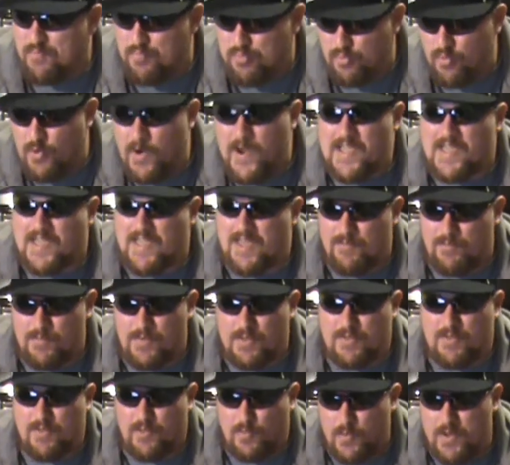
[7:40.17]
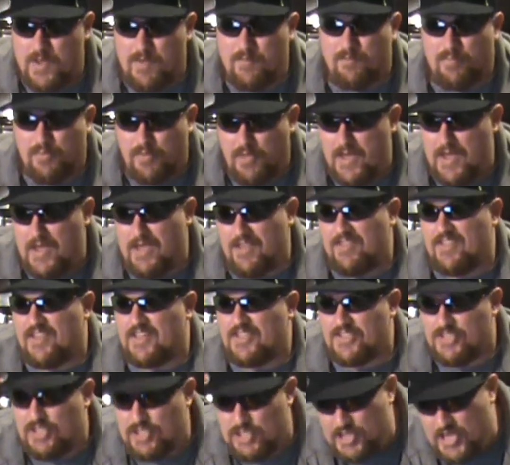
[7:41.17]
break in between playing
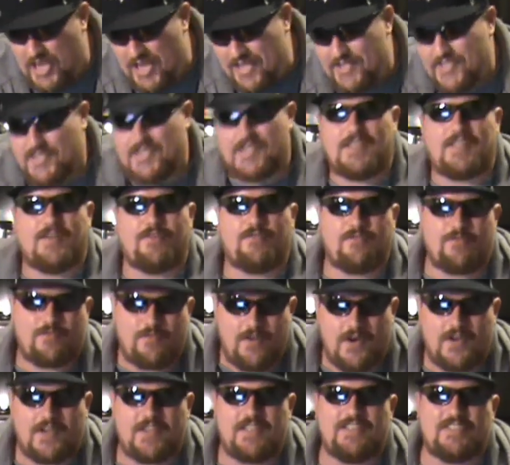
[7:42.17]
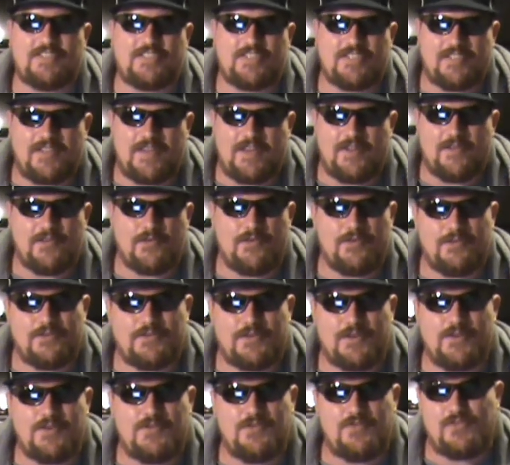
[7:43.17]
the Jets and the fucking Steelers.
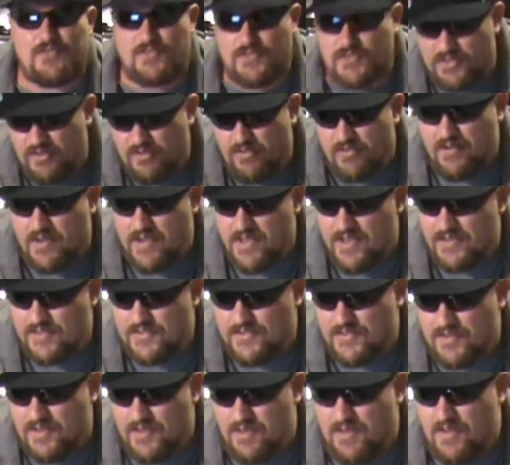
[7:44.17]
Are you serious?